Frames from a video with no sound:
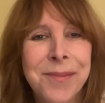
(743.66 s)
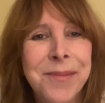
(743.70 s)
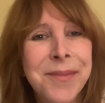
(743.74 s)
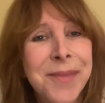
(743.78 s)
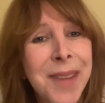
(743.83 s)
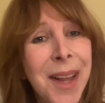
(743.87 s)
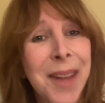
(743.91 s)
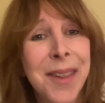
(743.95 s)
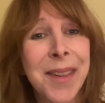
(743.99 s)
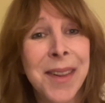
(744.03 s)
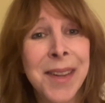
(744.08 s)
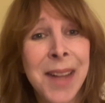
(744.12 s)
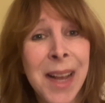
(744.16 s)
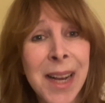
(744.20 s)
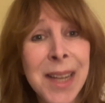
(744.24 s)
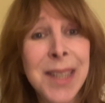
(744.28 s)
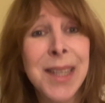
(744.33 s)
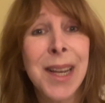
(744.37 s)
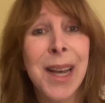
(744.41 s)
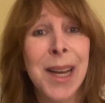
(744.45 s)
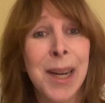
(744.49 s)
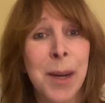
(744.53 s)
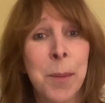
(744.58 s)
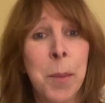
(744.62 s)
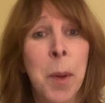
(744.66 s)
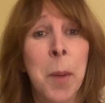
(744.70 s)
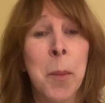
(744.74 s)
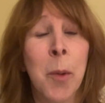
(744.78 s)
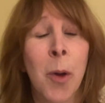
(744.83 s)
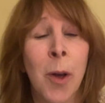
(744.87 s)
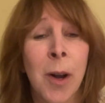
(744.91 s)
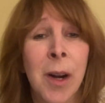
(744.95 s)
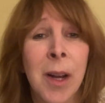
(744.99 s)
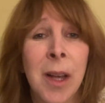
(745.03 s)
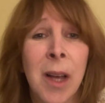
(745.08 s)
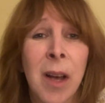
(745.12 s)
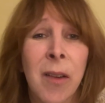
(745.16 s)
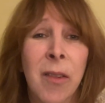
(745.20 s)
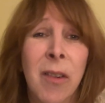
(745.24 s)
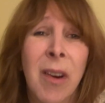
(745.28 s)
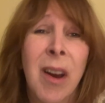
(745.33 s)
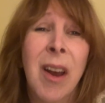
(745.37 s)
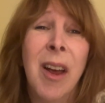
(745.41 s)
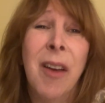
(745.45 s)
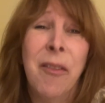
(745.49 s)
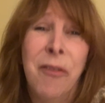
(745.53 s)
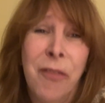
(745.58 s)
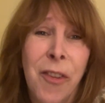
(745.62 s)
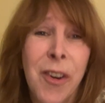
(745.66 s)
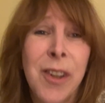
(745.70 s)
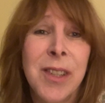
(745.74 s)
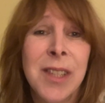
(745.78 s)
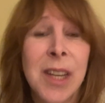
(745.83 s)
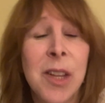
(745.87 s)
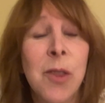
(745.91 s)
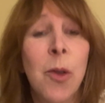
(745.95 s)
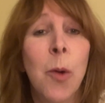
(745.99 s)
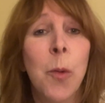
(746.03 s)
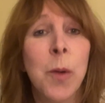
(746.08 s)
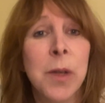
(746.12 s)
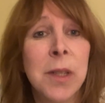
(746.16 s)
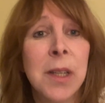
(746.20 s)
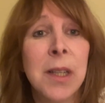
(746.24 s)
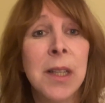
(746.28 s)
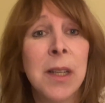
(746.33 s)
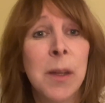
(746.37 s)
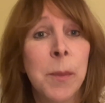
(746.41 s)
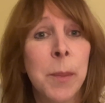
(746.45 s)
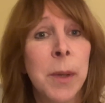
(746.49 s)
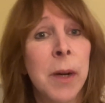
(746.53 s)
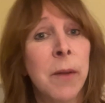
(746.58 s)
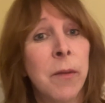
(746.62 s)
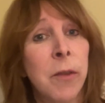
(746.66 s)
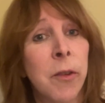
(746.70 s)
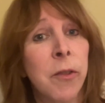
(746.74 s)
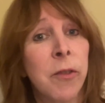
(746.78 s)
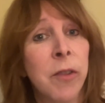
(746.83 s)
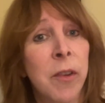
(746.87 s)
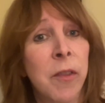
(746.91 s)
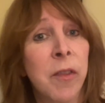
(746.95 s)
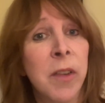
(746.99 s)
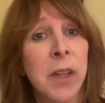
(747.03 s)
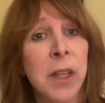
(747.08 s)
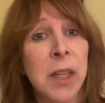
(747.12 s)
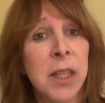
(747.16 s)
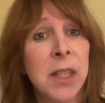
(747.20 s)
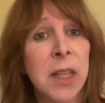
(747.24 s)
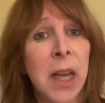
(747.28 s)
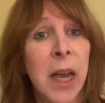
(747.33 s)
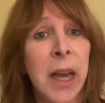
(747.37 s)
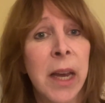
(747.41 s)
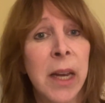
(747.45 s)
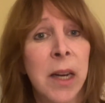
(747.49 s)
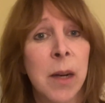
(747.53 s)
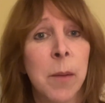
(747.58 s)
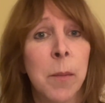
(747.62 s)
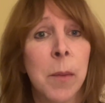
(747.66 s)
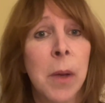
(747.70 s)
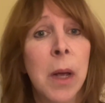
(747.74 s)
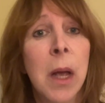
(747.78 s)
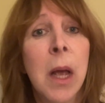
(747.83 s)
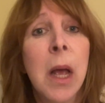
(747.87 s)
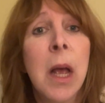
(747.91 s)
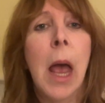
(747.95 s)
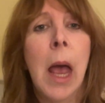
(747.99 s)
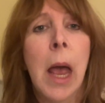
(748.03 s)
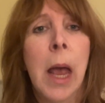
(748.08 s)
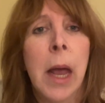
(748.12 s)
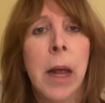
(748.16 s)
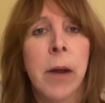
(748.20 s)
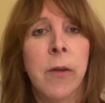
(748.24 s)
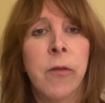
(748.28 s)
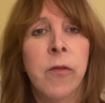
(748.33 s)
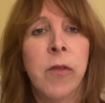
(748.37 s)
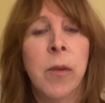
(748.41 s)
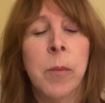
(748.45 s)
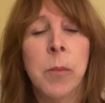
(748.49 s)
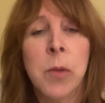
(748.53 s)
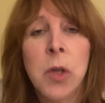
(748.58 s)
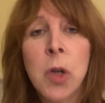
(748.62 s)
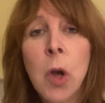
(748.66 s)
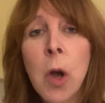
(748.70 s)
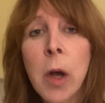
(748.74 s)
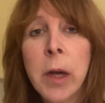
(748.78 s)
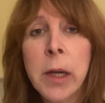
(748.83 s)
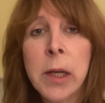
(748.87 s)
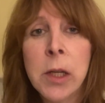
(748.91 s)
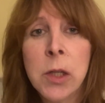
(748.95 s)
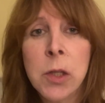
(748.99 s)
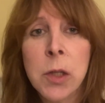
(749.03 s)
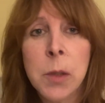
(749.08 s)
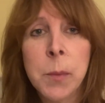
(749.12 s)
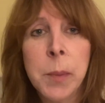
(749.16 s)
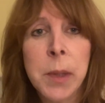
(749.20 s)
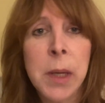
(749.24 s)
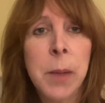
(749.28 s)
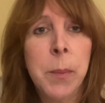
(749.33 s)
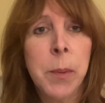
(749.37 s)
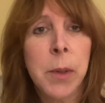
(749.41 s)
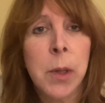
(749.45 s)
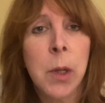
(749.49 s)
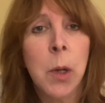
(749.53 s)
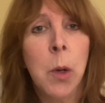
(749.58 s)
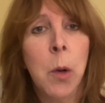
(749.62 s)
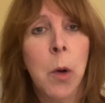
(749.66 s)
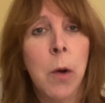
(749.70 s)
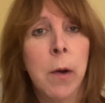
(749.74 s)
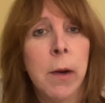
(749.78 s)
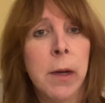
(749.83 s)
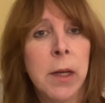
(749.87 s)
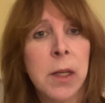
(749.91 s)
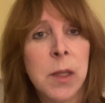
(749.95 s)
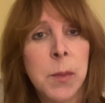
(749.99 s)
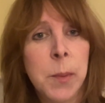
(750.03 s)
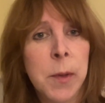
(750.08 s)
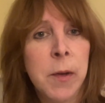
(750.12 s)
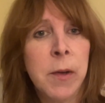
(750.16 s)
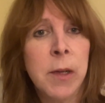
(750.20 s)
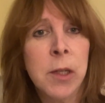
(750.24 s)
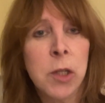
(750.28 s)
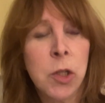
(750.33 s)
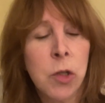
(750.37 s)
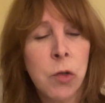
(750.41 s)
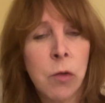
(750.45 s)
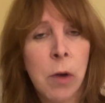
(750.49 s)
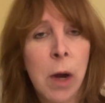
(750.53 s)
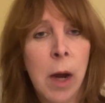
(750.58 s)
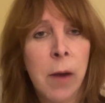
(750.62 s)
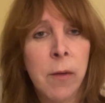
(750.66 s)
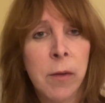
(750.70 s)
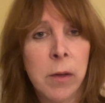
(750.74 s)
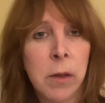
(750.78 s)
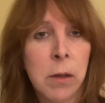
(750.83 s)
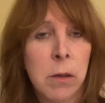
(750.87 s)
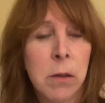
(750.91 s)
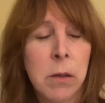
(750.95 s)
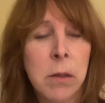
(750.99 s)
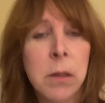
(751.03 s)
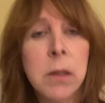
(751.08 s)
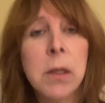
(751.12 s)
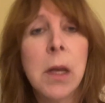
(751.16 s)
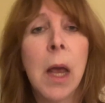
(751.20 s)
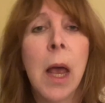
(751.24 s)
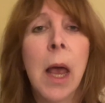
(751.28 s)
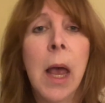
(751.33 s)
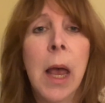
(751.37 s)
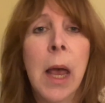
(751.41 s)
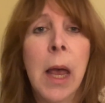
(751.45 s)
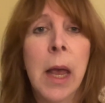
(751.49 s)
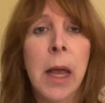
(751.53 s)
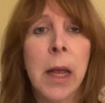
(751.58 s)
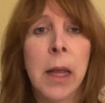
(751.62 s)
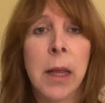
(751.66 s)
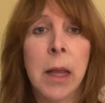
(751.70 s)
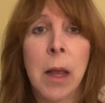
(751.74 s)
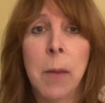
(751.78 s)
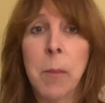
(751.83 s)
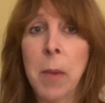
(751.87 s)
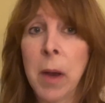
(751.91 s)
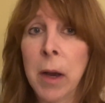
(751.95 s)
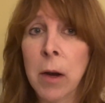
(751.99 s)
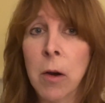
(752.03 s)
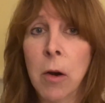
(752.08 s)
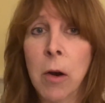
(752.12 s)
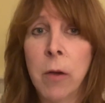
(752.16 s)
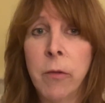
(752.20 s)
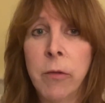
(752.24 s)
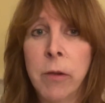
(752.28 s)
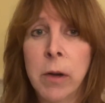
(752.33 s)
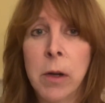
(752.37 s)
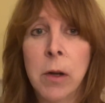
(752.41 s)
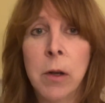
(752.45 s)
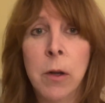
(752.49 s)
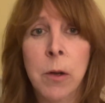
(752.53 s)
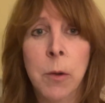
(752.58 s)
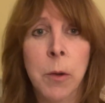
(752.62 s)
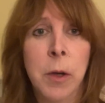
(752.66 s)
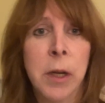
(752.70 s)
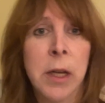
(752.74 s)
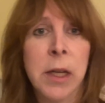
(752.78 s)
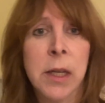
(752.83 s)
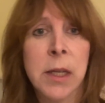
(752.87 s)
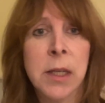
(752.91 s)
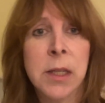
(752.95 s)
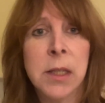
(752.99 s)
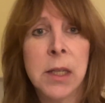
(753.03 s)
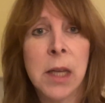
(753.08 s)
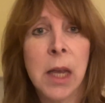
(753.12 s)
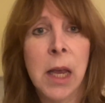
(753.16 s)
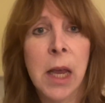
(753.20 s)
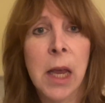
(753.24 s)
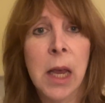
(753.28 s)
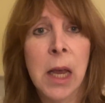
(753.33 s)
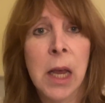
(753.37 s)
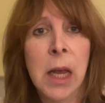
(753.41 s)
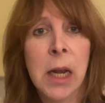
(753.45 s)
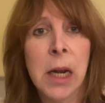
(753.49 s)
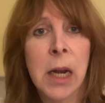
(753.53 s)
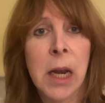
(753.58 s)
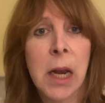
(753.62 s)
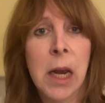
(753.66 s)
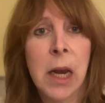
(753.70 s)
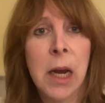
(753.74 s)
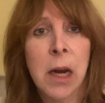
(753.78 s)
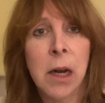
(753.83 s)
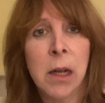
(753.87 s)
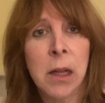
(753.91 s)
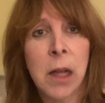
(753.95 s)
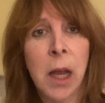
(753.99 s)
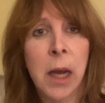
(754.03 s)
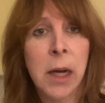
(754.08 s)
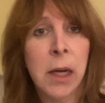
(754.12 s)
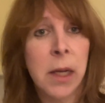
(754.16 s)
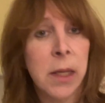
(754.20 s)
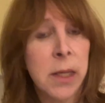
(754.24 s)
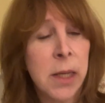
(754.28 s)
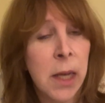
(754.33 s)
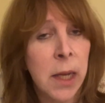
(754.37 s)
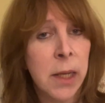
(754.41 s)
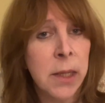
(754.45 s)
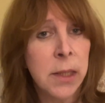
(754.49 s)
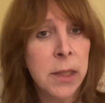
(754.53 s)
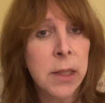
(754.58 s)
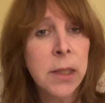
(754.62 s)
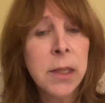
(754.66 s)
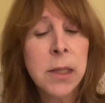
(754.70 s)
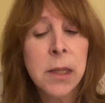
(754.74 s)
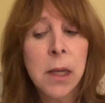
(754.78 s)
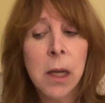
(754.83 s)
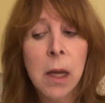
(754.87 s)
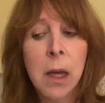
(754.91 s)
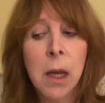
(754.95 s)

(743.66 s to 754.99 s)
Now the next item I'm going to cover, at first I thought was a little bit of a frivolous item. And from talking to people who are experienced travelers and my girlfriend who is an airline attendant,